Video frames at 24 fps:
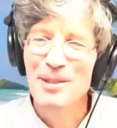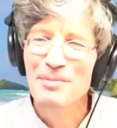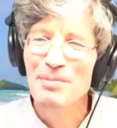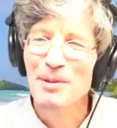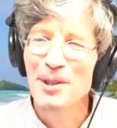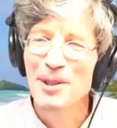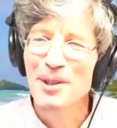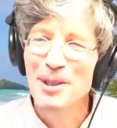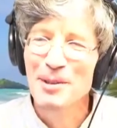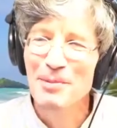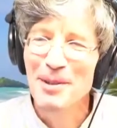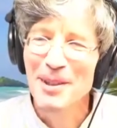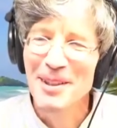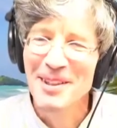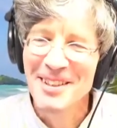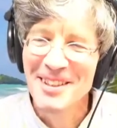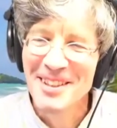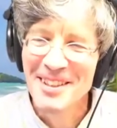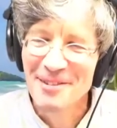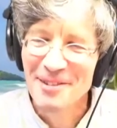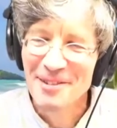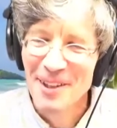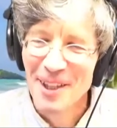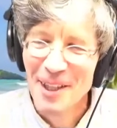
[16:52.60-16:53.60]

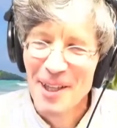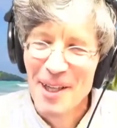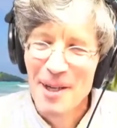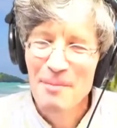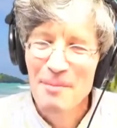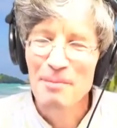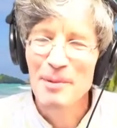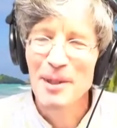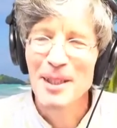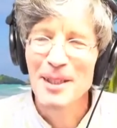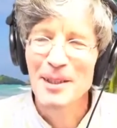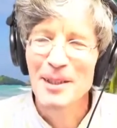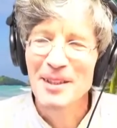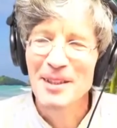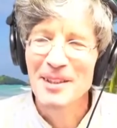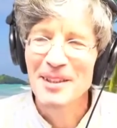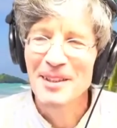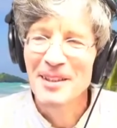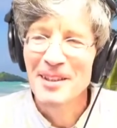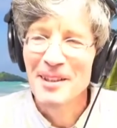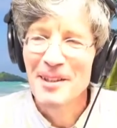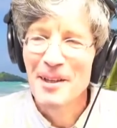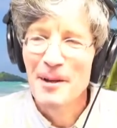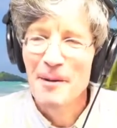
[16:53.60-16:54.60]
responsibility of being a
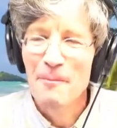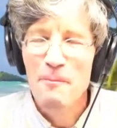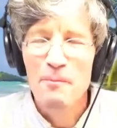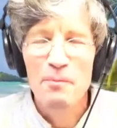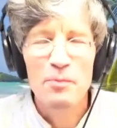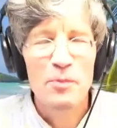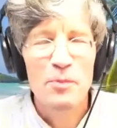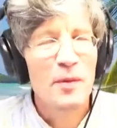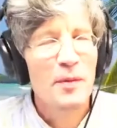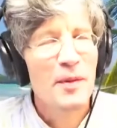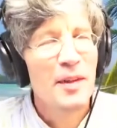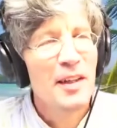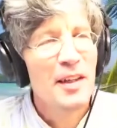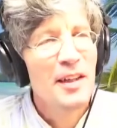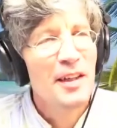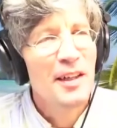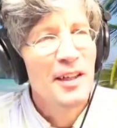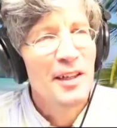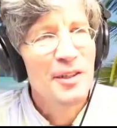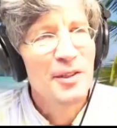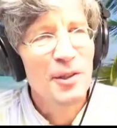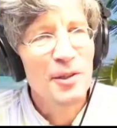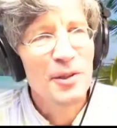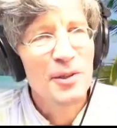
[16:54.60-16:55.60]

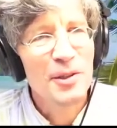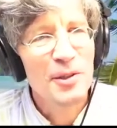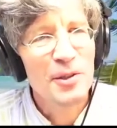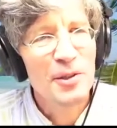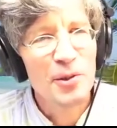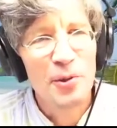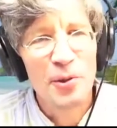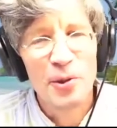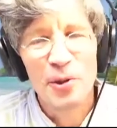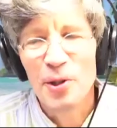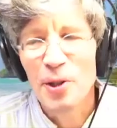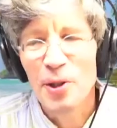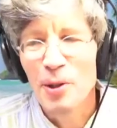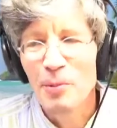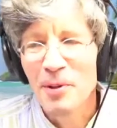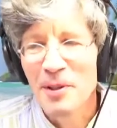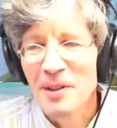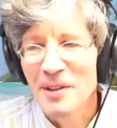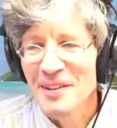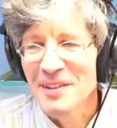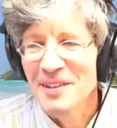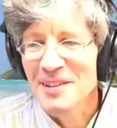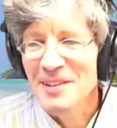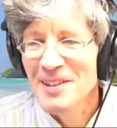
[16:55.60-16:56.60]
Dr. Doorknob and
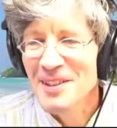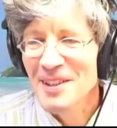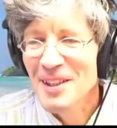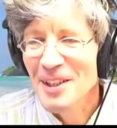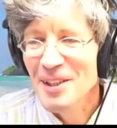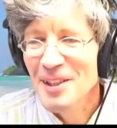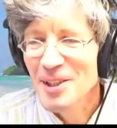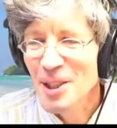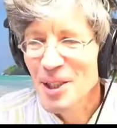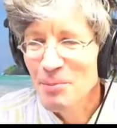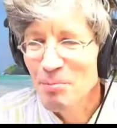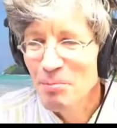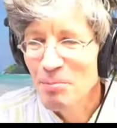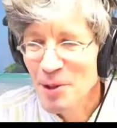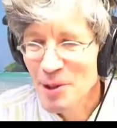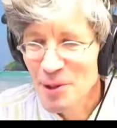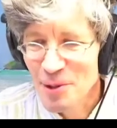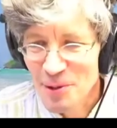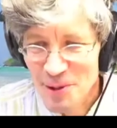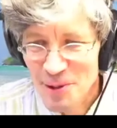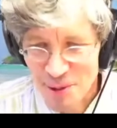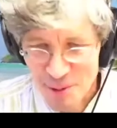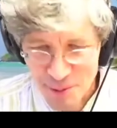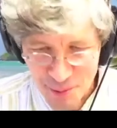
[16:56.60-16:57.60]
an escutcheon
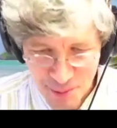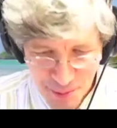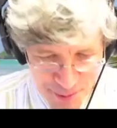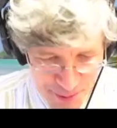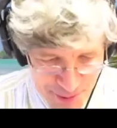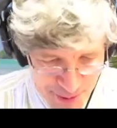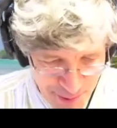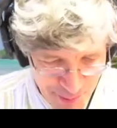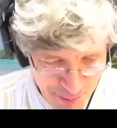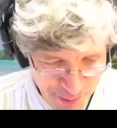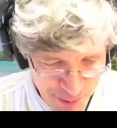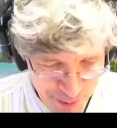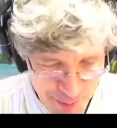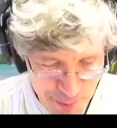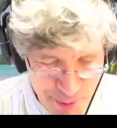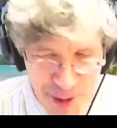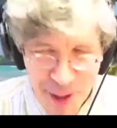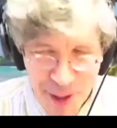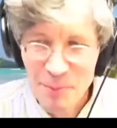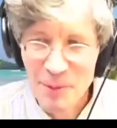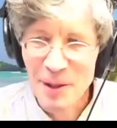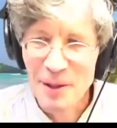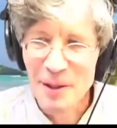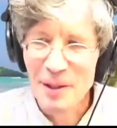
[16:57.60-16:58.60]
producer was
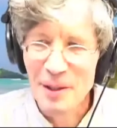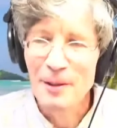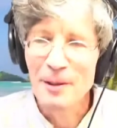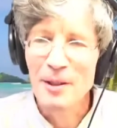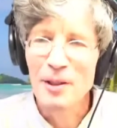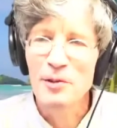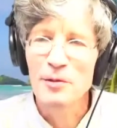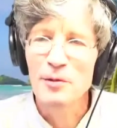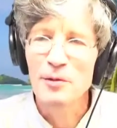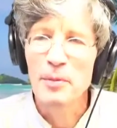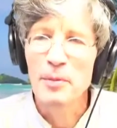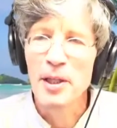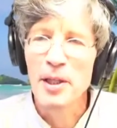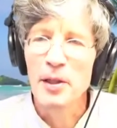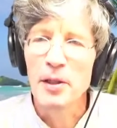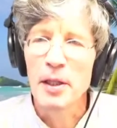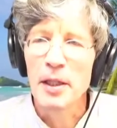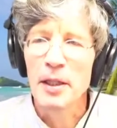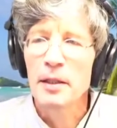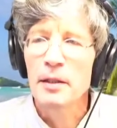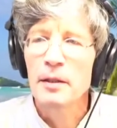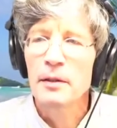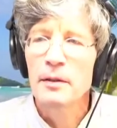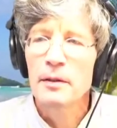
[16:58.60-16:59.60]
becoming a little overbearing.
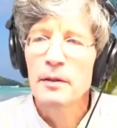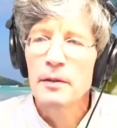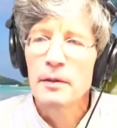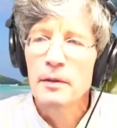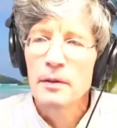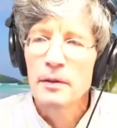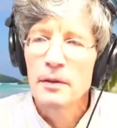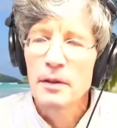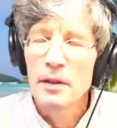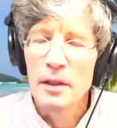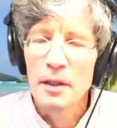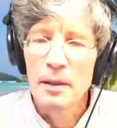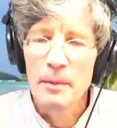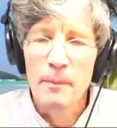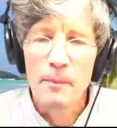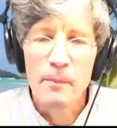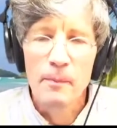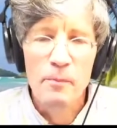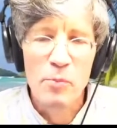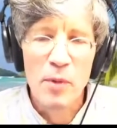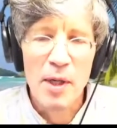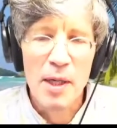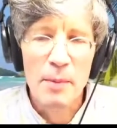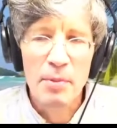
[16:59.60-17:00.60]

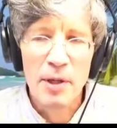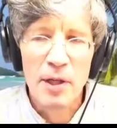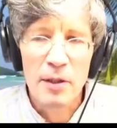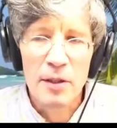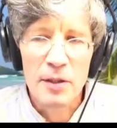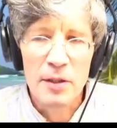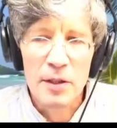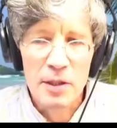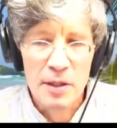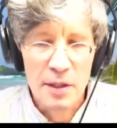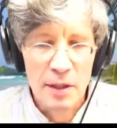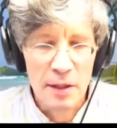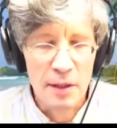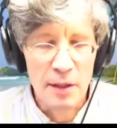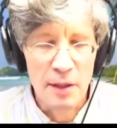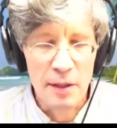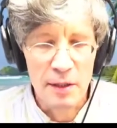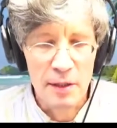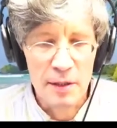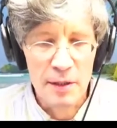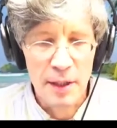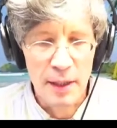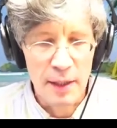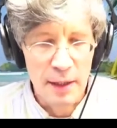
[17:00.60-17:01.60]
My parents didn't
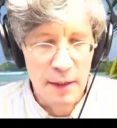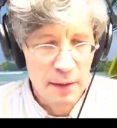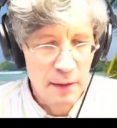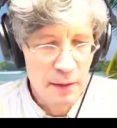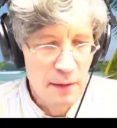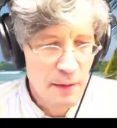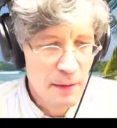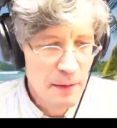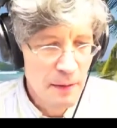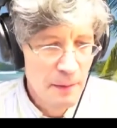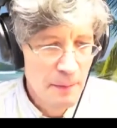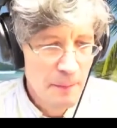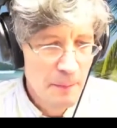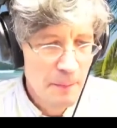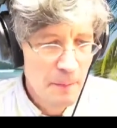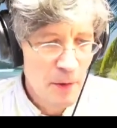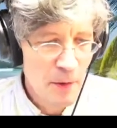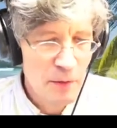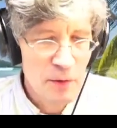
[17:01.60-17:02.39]
understand, of